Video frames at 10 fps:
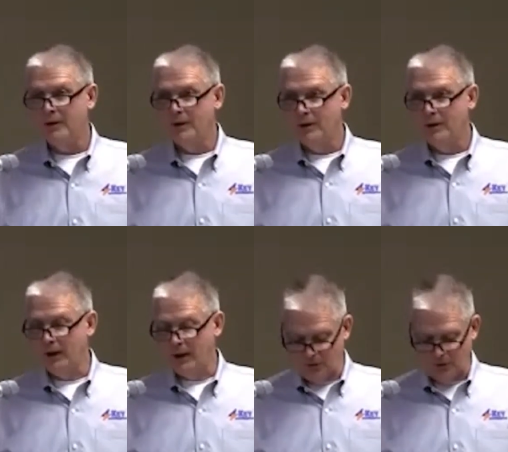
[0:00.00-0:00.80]
and
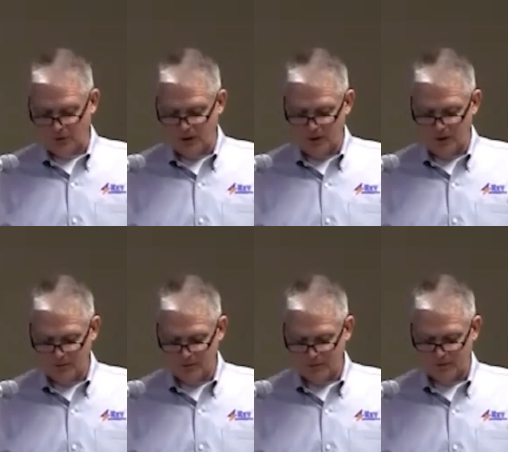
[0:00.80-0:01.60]
creating
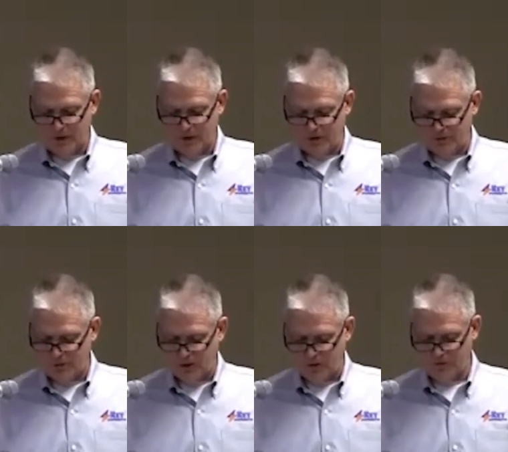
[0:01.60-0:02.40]
a tale for
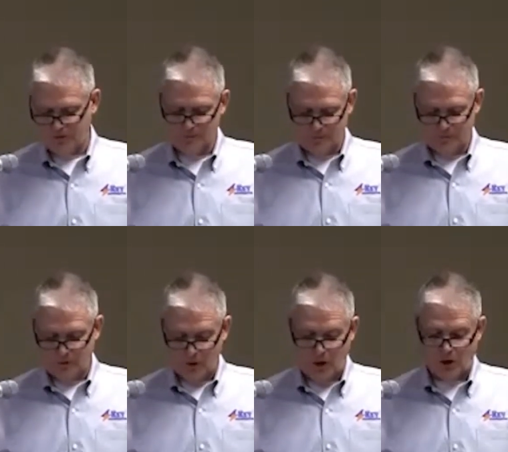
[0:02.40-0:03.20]
us,
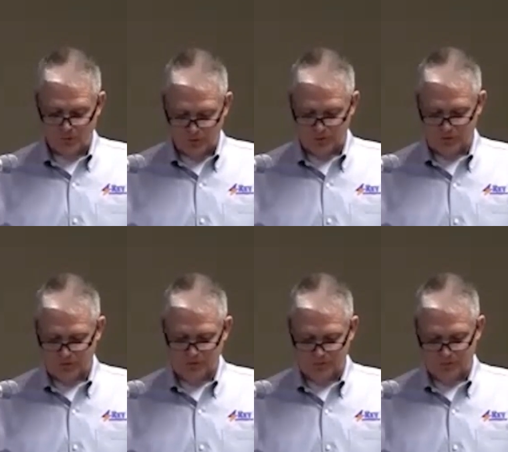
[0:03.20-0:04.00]
all of us,
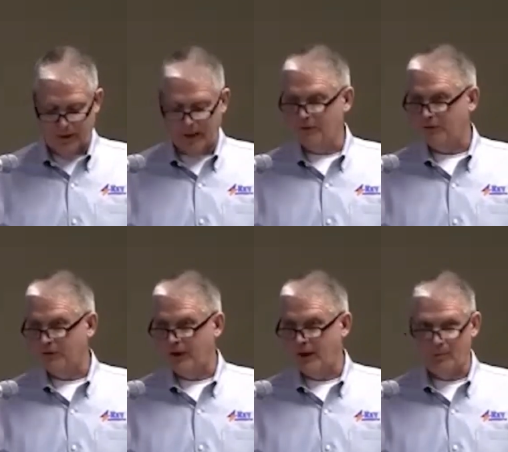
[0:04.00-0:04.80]
financially and
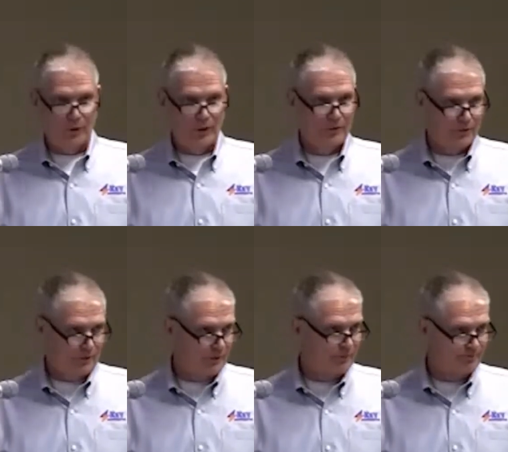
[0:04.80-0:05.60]
operationally.
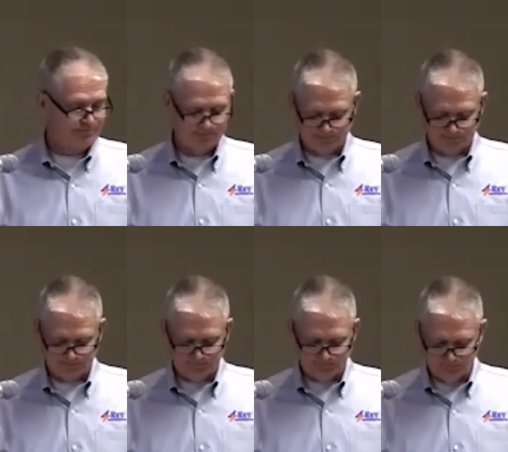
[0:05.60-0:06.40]

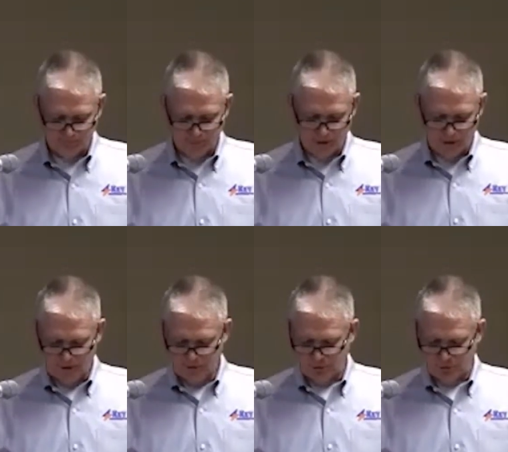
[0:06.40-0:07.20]

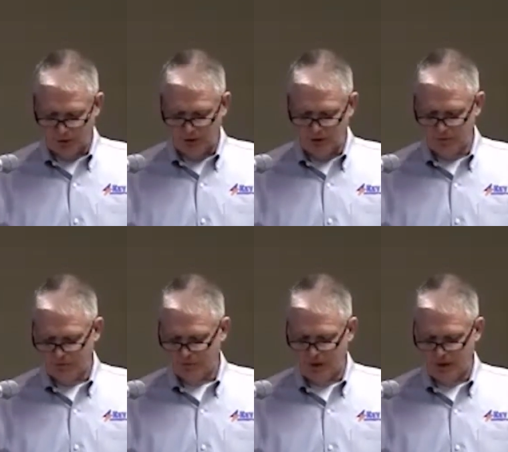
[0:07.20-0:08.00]
So Key
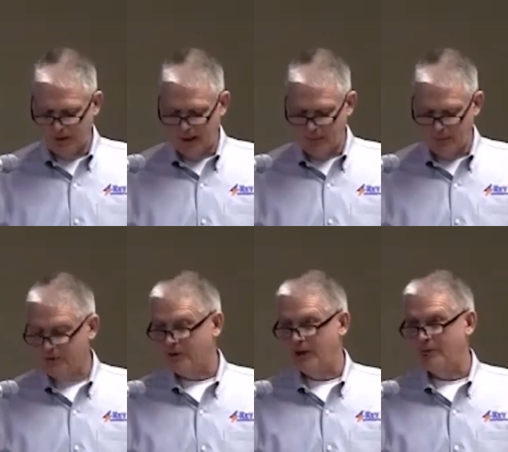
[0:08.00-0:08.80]
sustained damage at
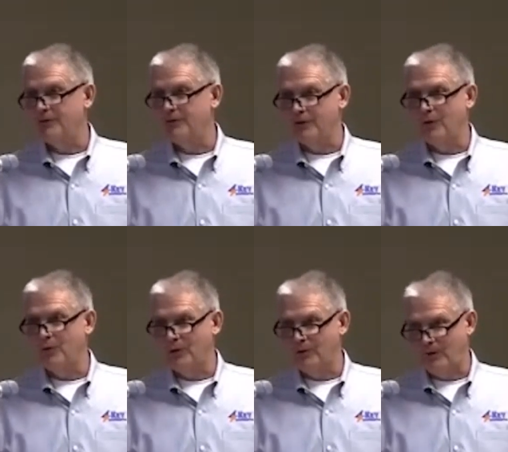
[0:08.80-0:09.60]
every single one
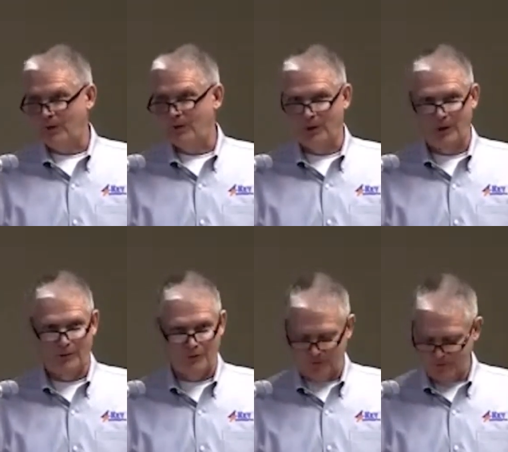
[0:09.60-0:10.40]
of our
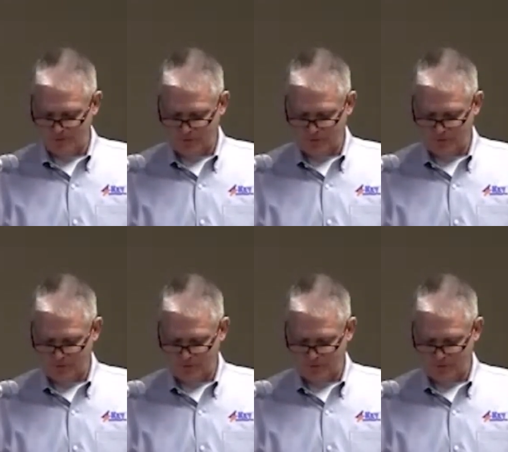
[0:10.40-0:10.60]
locations,